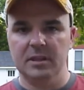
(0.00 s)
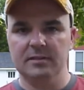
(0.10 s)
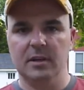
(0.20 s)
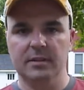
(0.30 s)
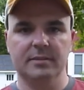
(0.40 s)

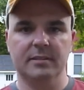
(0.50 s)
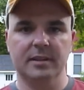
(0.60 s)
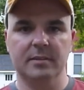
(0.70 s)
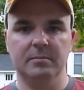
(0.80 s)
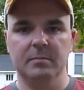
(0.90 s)
It's all the
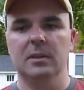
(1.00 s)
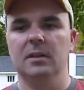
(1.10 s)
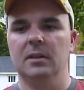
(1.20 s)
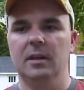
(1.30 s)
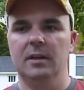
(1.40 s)
same,
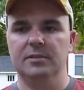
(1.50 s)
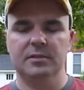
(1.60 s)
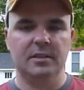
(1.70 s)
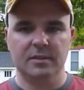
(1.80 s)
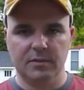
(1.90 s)
just
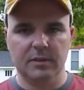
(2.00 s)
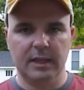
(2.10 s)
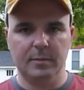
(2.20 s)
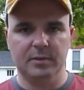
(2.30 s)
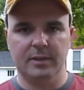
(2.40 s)
has different
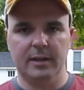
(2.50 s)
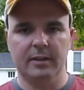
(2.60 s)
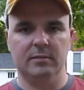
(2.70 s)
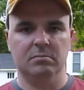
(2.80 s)
labels on it.